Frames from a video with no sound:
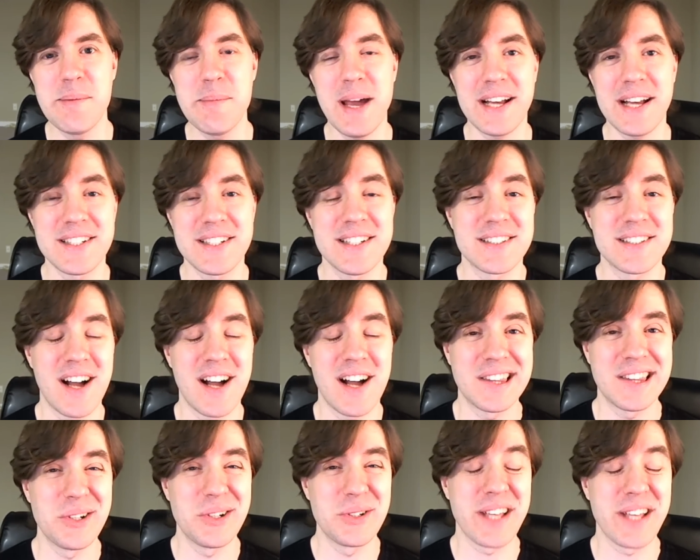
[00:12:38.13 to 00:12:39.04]
Emacs has
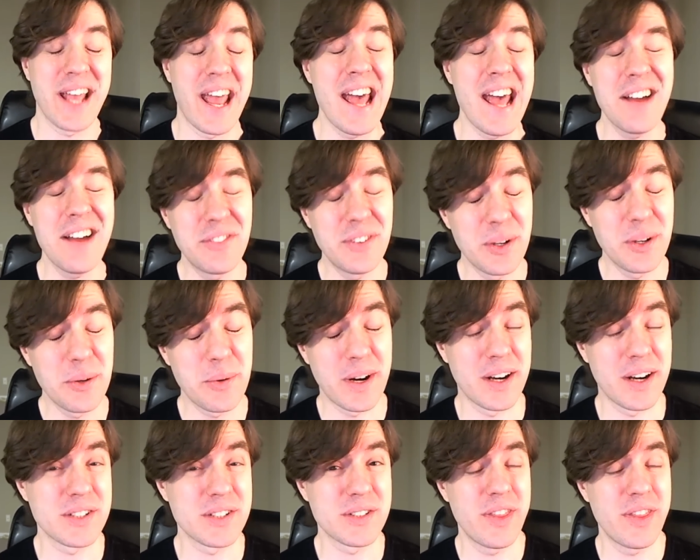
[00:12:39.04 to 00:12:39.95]
got those
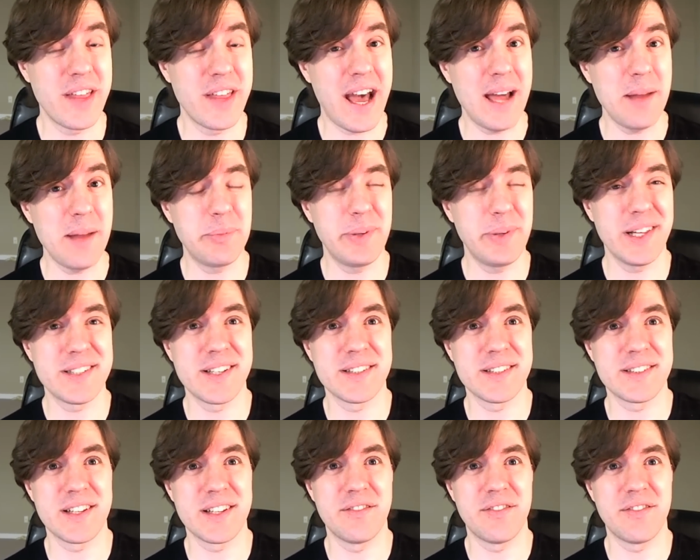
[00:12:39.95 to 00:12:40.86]
everywhere. So that plus
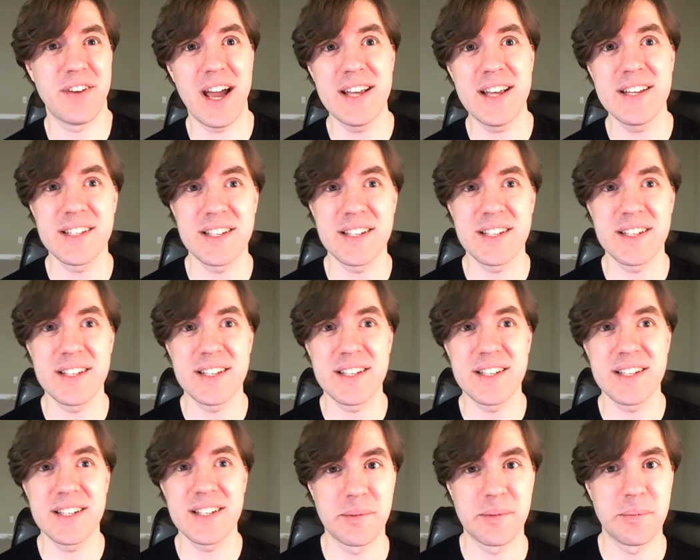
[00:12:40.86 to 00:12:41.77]
its advising
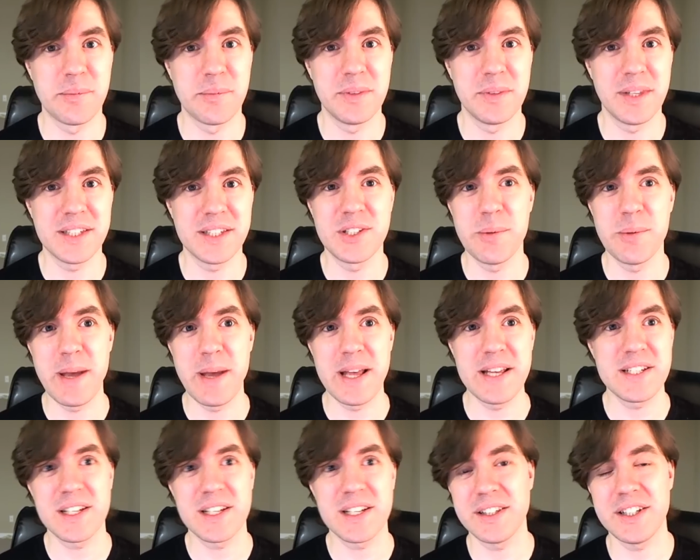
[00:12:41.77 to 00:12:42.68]
system lets you
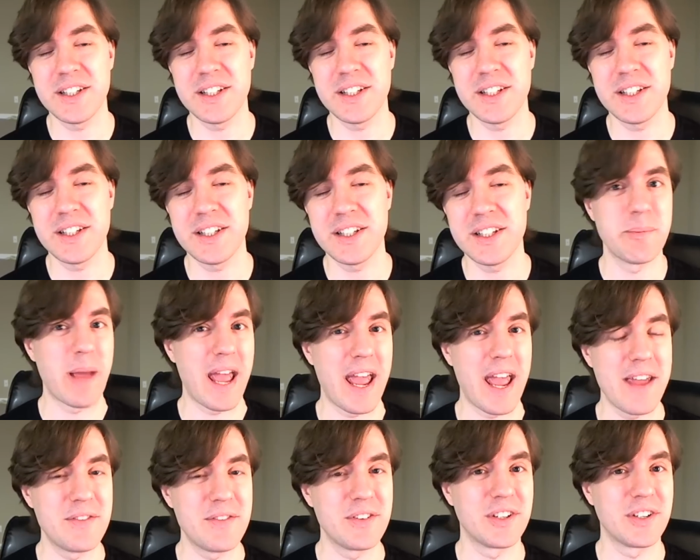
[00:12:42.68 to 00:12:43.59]
basically change the
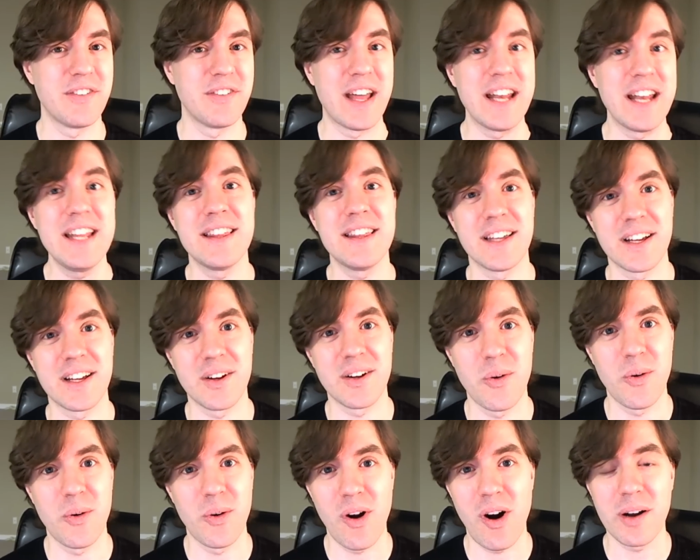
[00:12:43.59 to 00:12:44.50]
behavior of anything
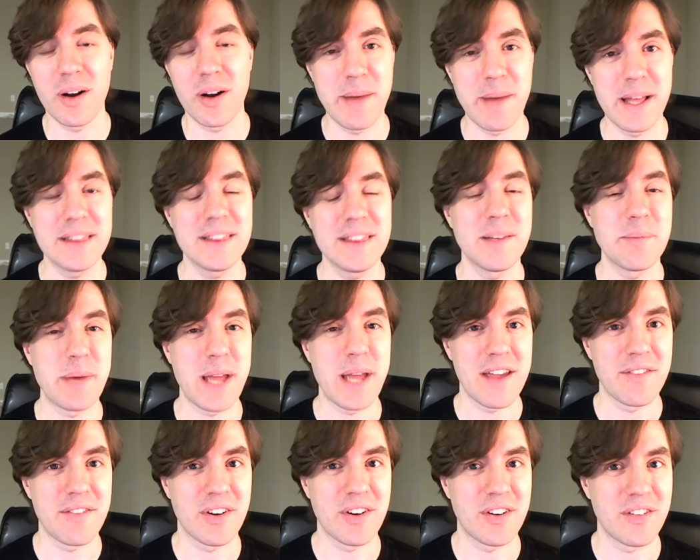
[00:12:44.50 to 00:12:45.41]
or augment the
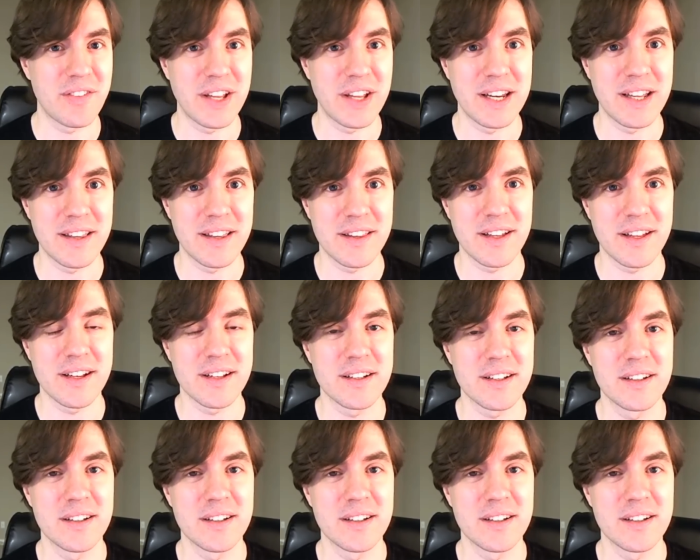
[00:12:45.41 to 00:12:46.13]
behavior of anything.